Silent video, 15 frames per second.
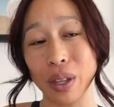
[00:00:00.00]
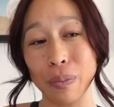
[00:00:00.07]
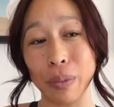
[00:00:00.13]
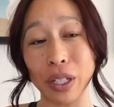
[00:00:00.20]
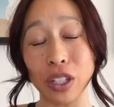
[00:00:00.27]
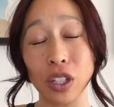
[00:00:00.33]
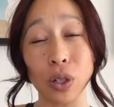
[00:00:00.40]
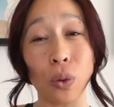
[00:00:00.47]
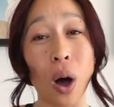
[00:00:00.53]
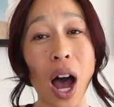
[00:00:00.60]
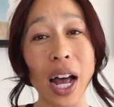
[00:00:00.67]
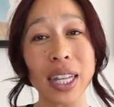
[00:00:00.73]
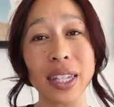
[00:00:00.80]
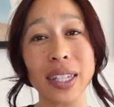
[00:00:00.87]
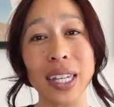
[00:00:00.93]
But
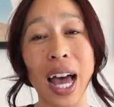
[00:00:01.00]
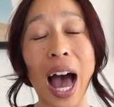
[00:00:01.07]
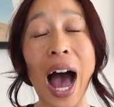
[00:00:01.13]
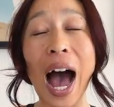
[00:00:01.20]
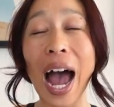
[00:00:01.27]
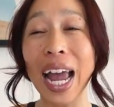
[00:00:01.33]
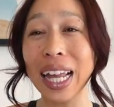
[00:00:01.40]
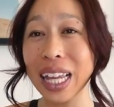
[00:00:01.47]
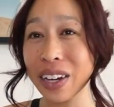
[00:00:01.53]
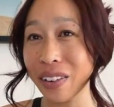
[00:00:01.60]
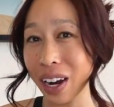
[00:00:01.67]
squats, highly